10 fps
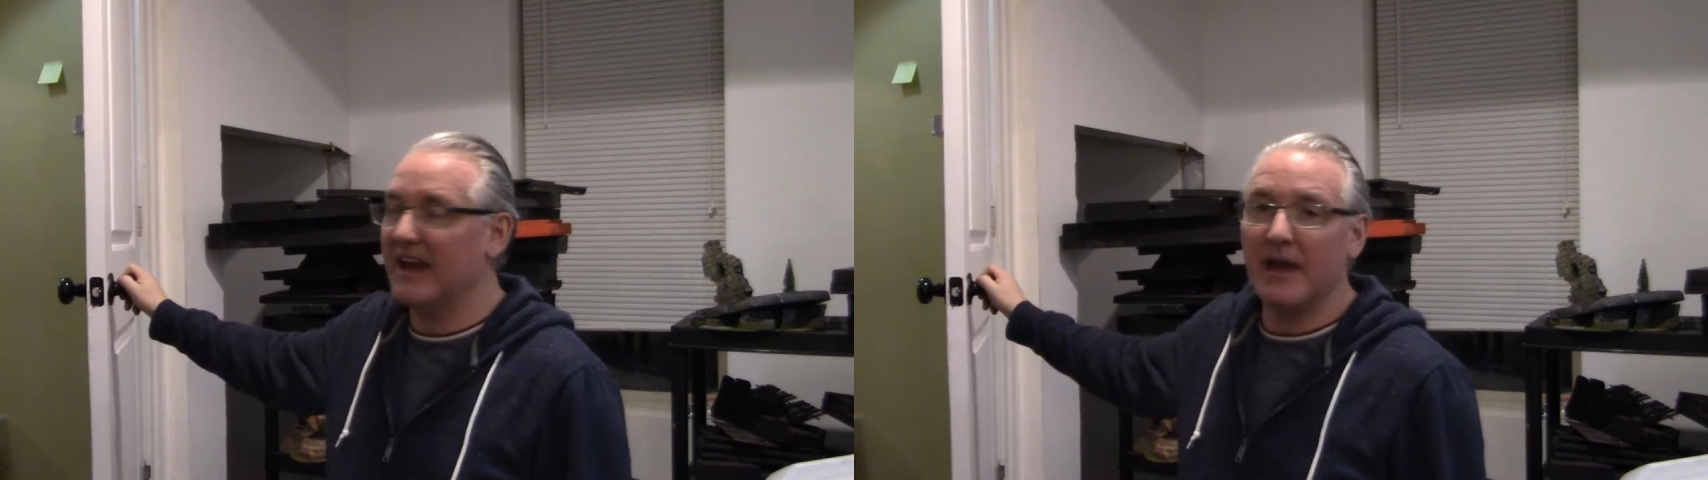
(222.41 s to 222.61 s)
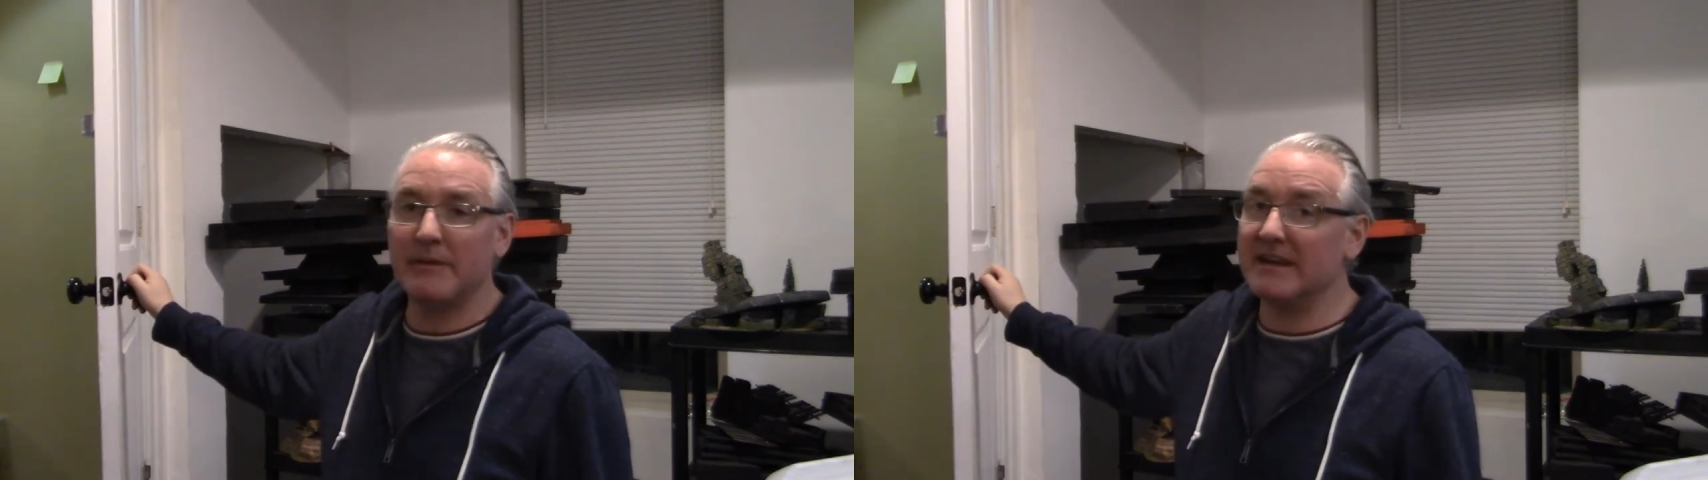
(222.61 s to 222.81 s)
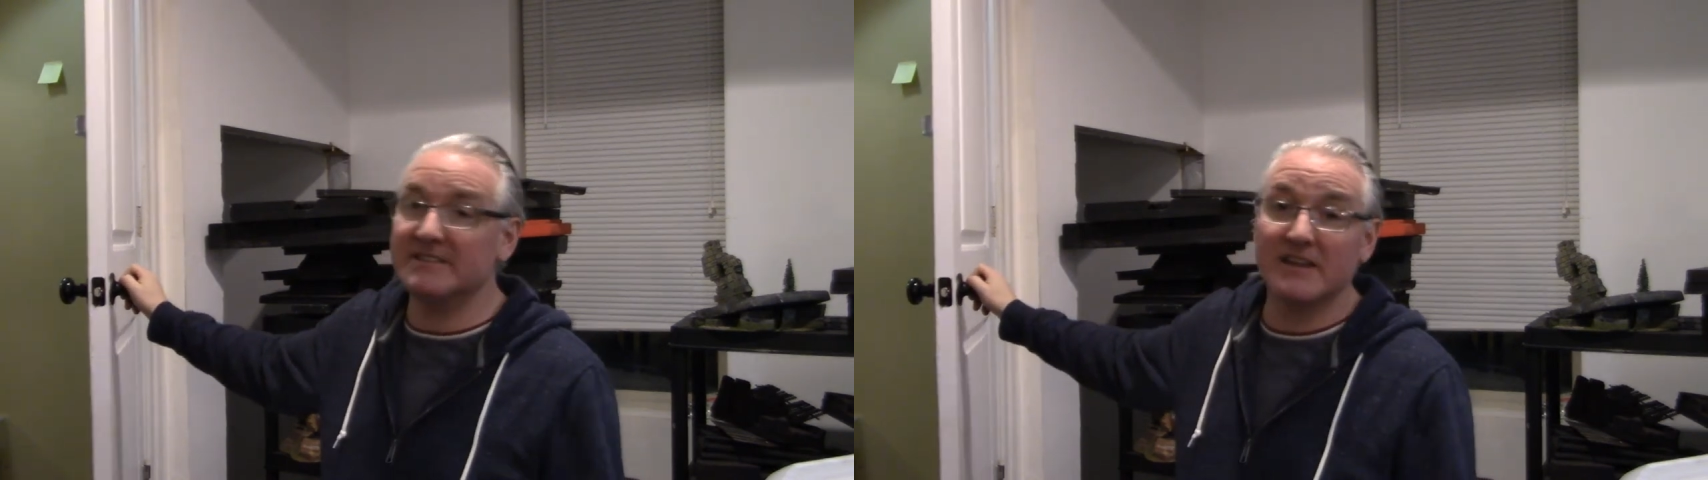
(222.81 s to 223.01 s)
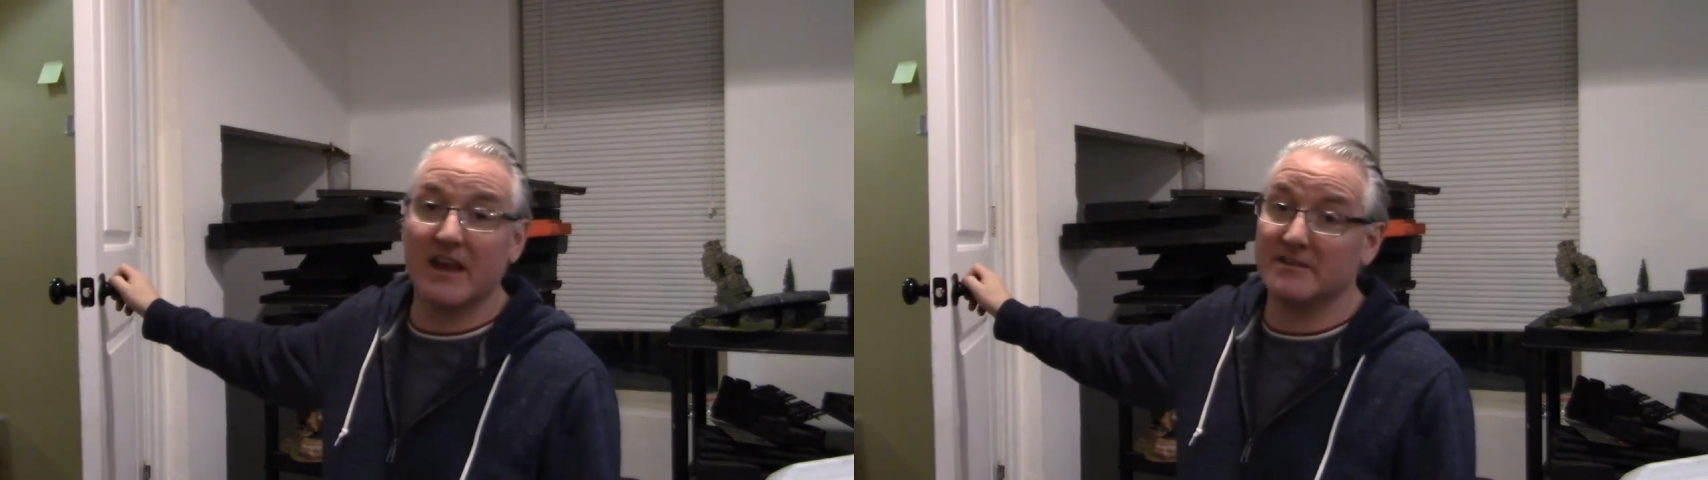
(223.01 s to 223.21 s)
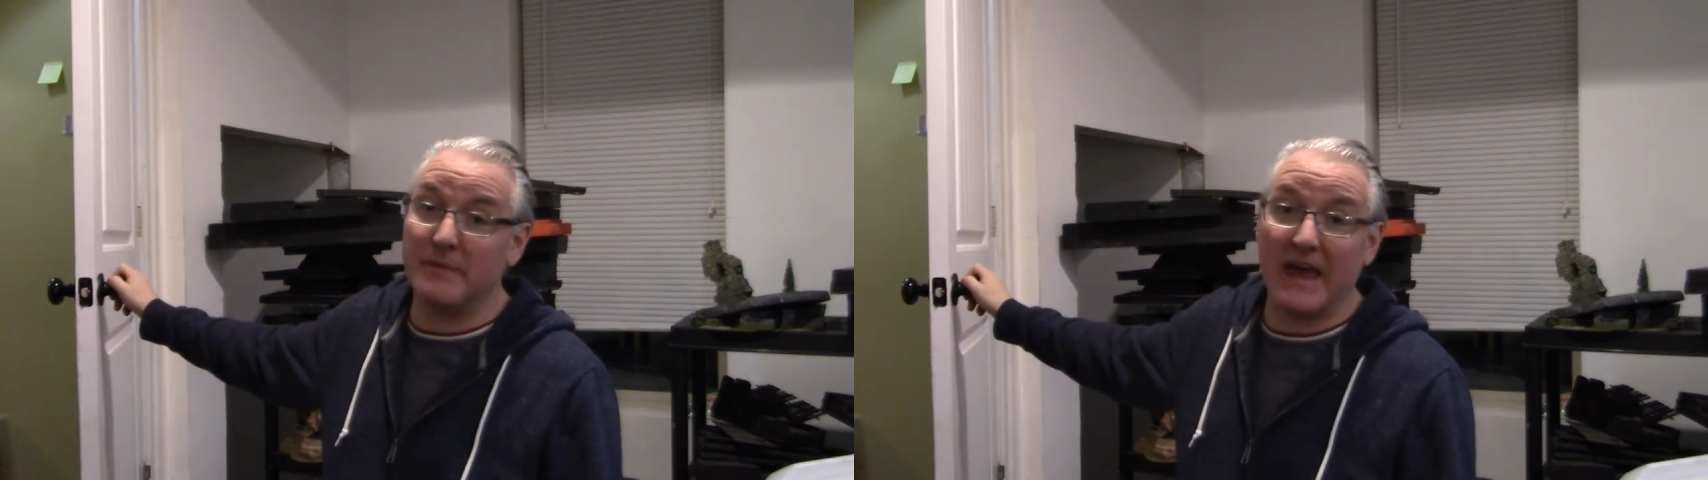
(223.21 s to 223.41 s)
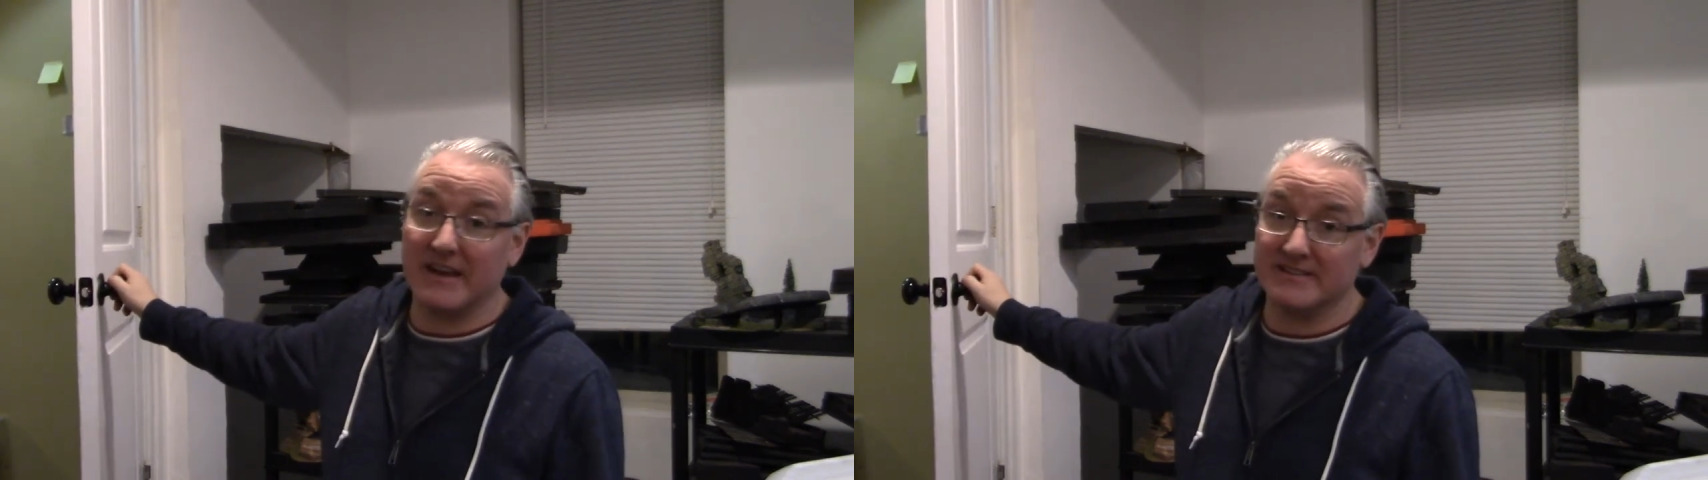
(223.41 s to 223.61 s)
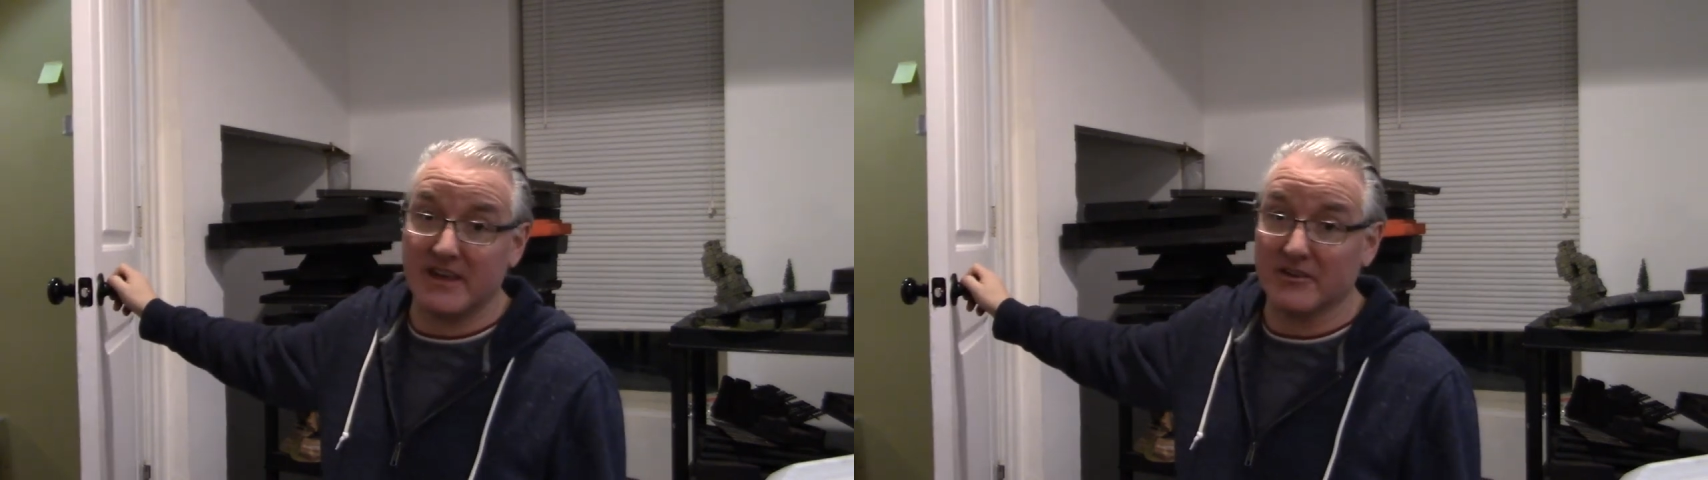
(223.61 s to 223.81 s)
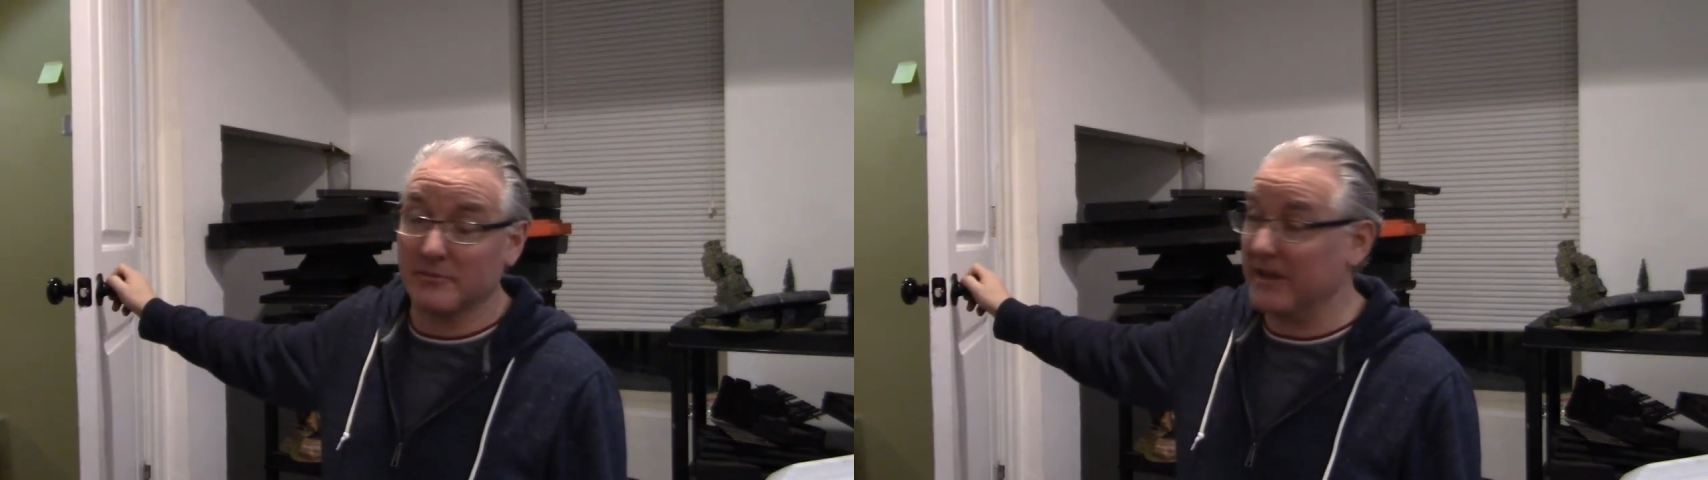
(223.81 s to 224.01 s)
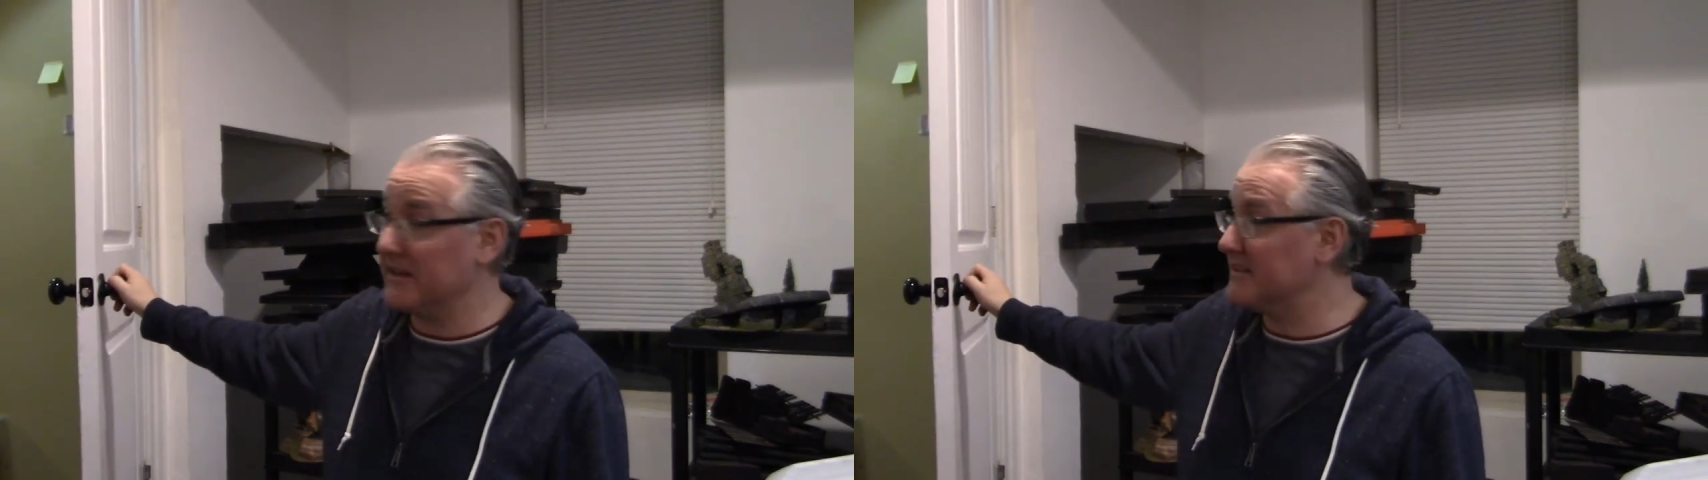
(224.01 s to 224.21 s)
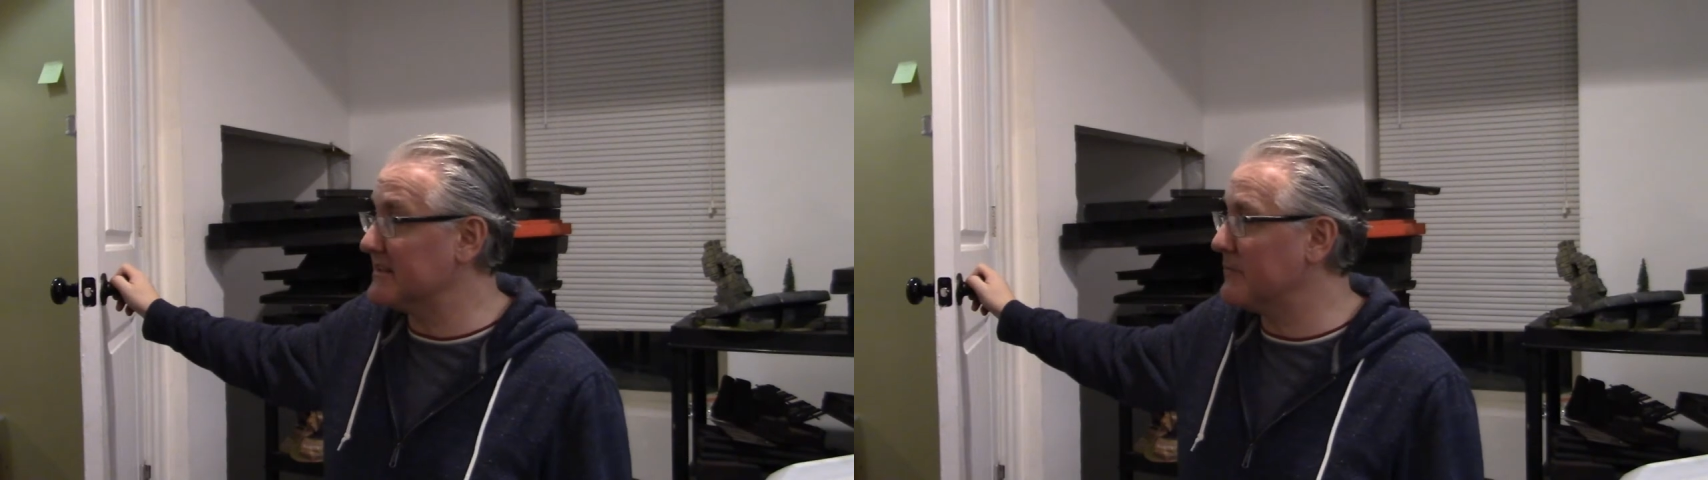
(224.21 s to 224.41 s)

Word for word: I mean, it's not as bad as other places.